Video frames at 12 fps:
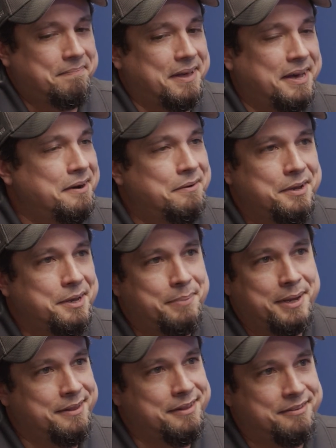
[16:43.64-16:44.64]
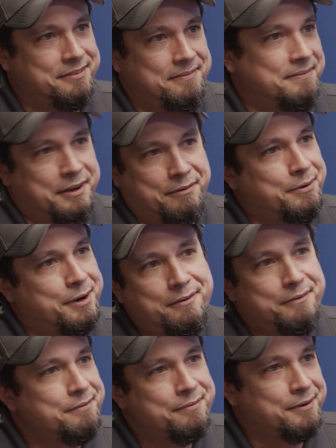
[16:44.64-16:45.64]
I don't get paid this different
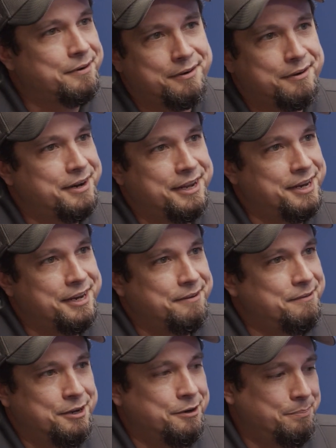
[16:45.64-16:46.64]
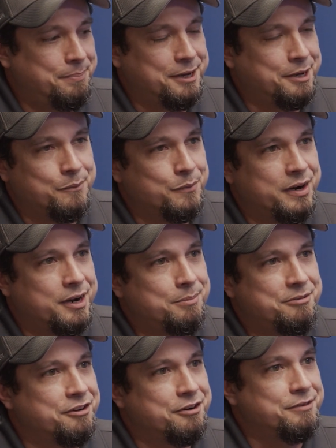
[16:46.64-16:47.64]
for any, picking one
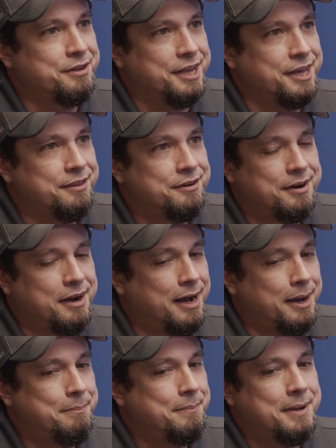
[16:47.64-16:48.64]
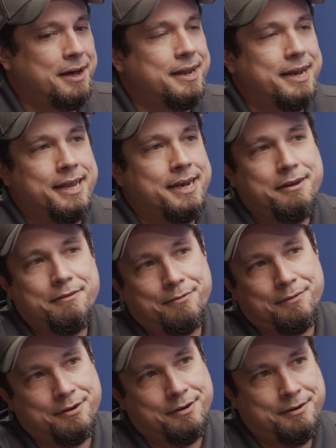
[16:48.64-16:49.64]
option over the other. I'm not in it
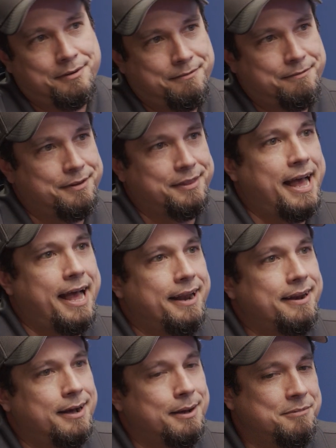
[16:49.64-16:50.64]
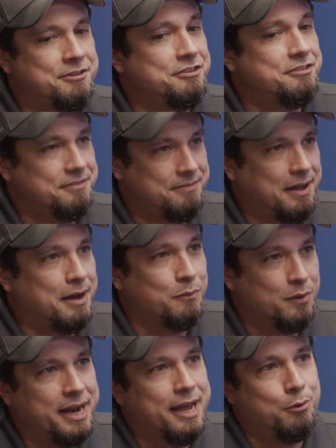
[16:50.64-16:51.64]
for that. I
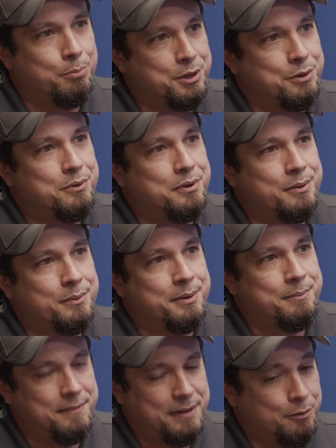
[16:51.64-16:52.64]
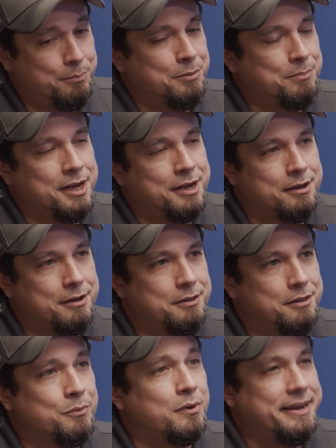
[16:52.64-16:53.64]
want to help you. I want to help you make
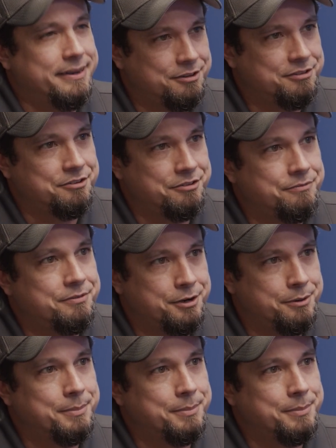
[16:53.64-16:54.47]
the right decision for your